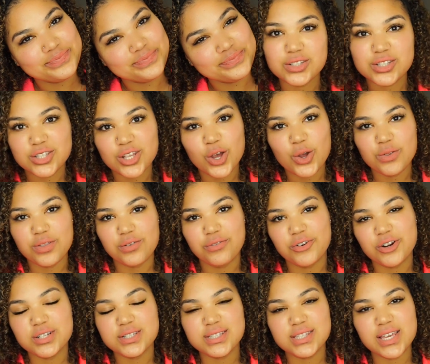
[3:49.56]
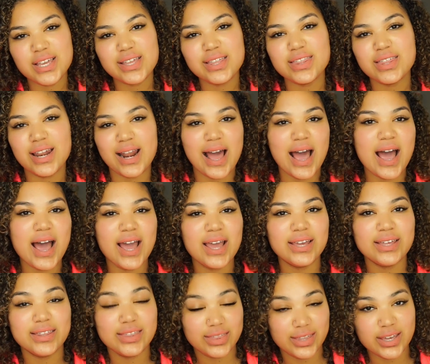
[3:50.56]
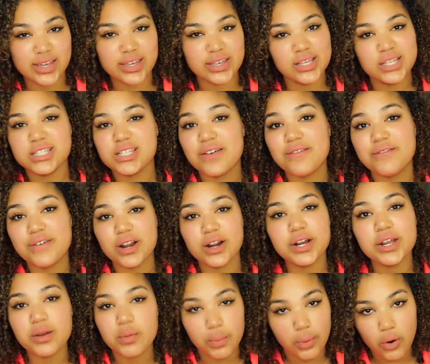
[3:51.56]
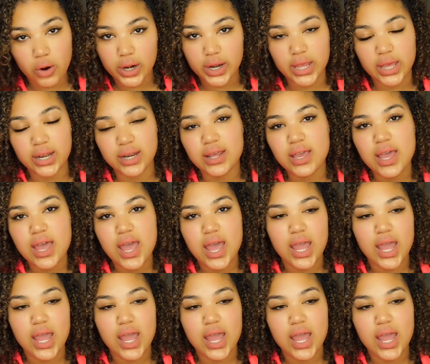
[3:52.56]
So the first thing that I think is very important,